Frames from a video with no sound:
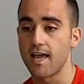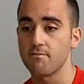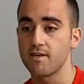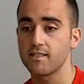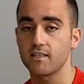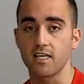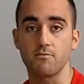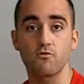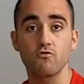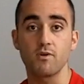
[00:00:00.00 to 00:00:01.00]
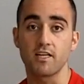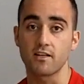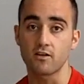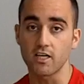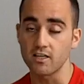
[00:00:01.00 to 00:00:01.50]
and basically
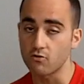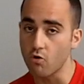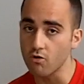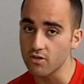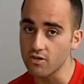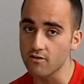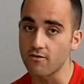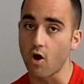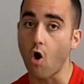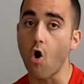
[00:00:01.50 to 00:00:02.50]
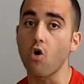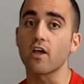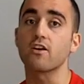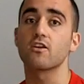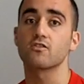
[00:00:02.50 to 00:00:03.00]
improvement in quality of
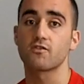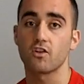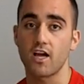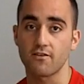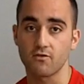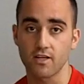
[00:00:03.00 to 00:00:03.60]
all areas of your life: